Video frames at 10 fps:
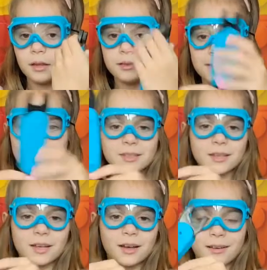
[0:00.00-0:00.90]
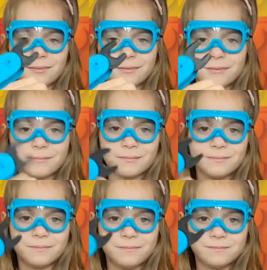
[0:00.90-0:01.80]
This is a...
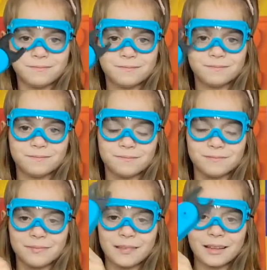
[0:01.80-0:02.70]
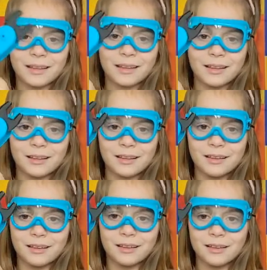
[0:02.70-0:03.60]
Which one?
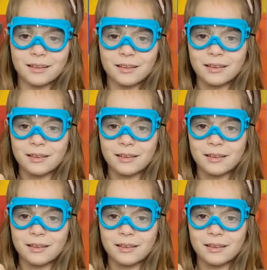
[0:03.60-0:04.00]
This one?